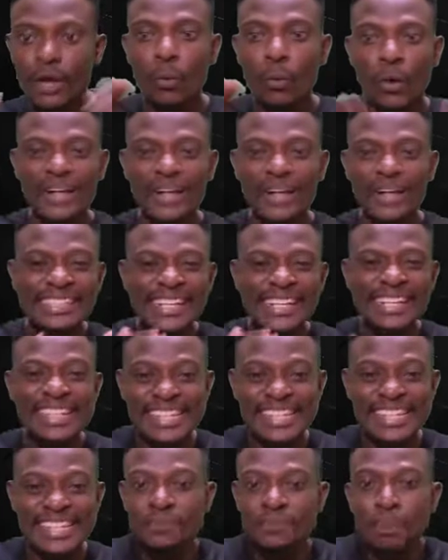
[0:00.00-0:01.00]
What it
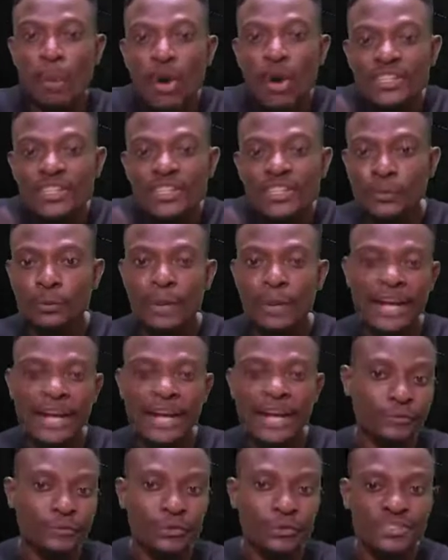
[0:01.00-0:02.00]
did is multiple
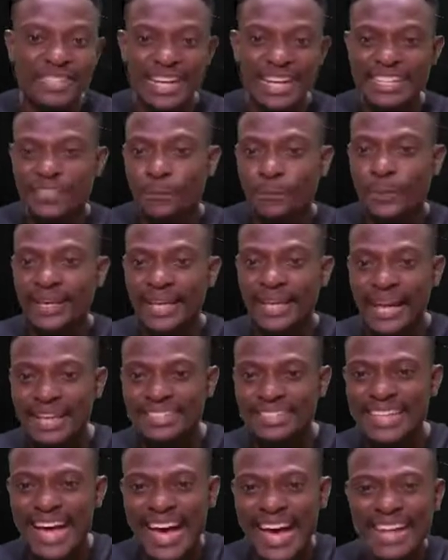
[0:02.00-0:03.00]
microphones and
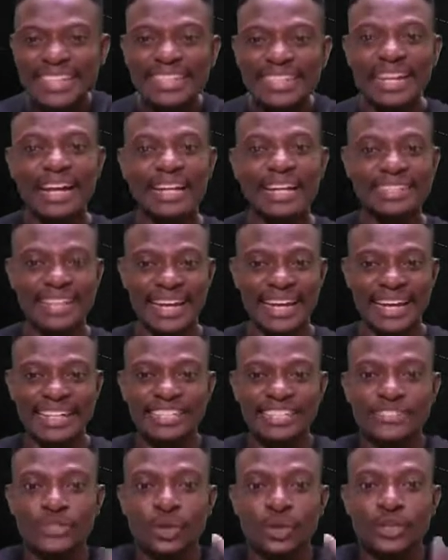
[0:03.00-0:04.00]
speakers and the
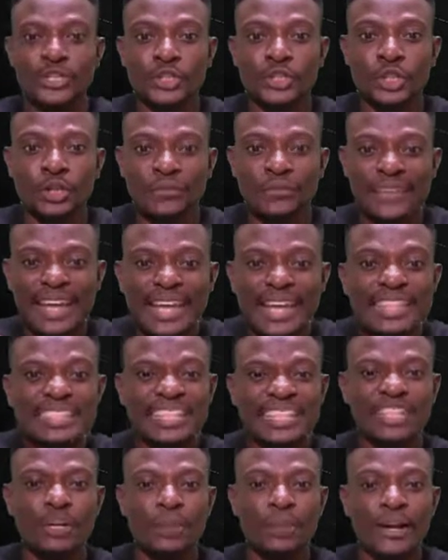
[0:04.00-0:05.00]
installation of
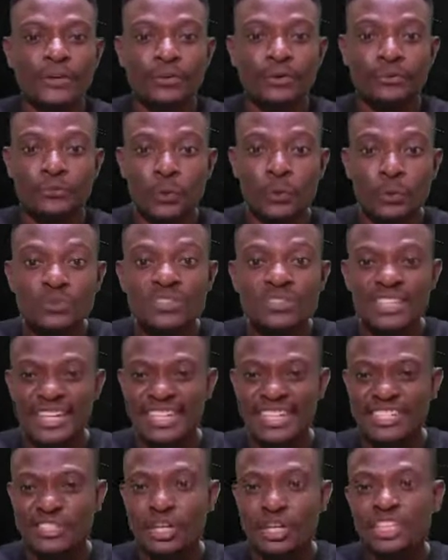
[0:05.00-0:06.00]
internal microphones
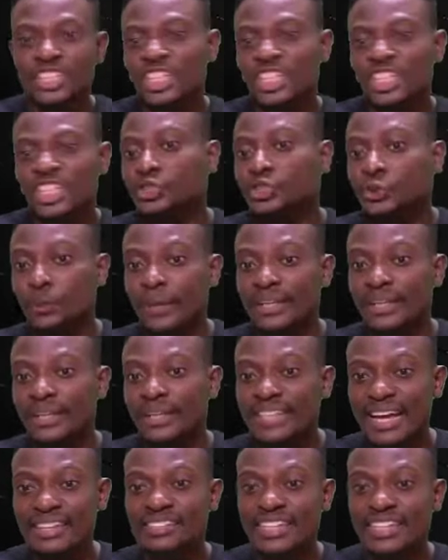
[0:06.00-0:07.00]
in such
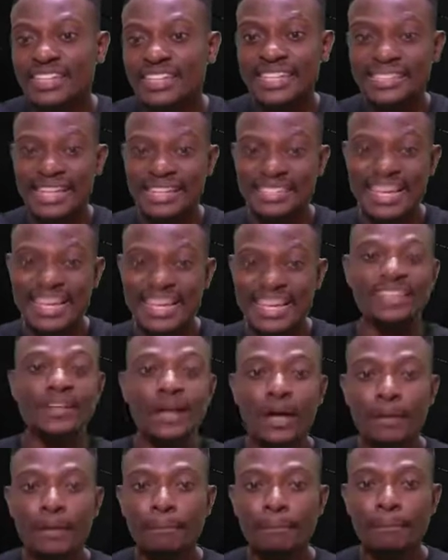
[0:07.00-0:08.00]
instruments as guitars and
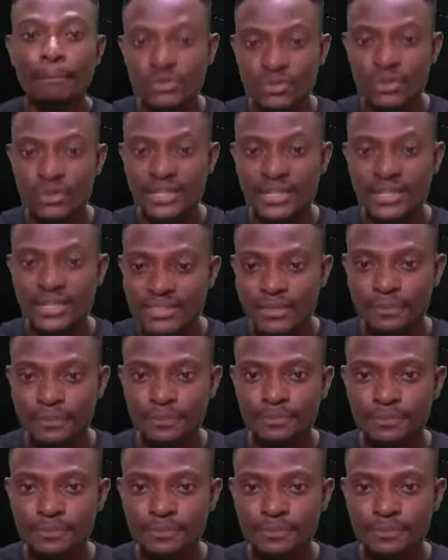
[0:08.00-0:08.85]
bouzoukis.